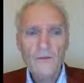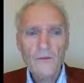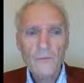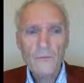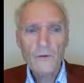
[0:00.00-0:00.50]

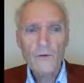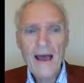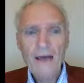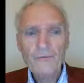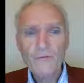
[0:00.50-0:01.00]
This
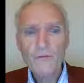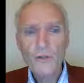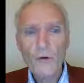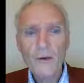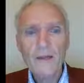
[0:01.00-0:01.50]
graph is
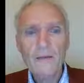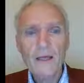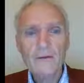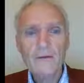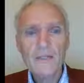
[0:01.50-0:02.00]
showing
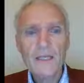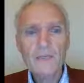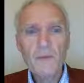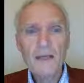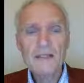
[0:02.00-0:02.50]
that
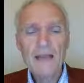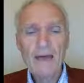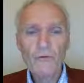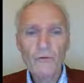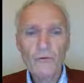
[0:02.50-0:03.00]
6 months
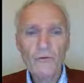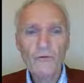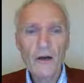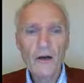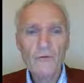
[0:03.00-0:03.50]
after the
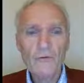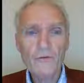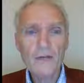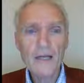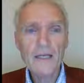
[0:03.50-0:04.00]
start of the
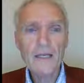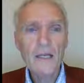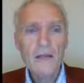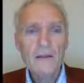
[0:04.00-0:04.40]
study,